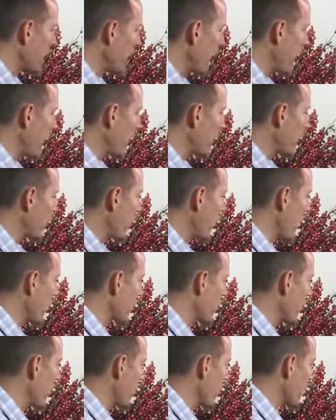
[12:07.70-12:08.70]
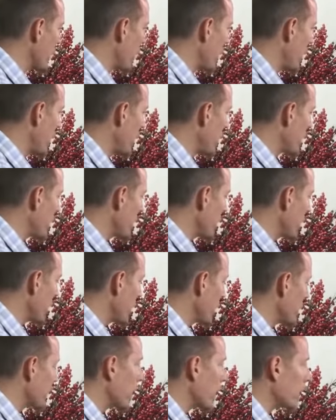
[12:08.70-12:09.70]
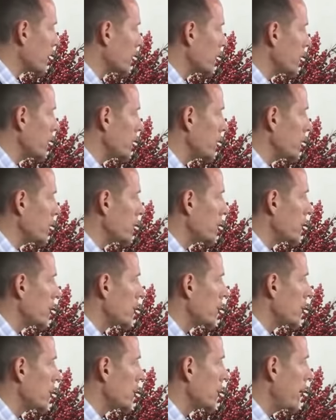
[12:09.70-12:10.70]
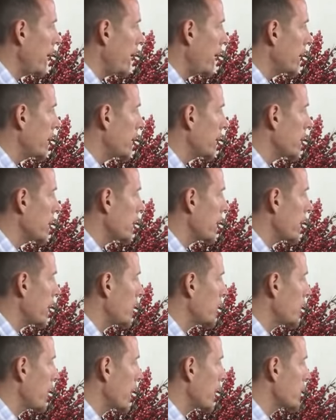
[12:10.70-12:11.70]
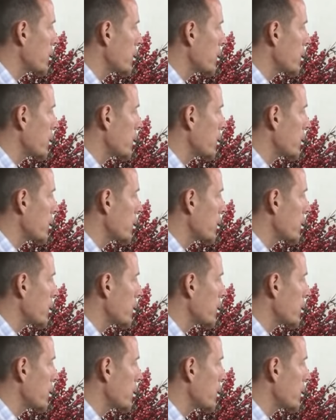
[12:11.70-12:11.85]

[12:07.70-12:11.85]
a crash course on some of the ways that gluten can, can affect you.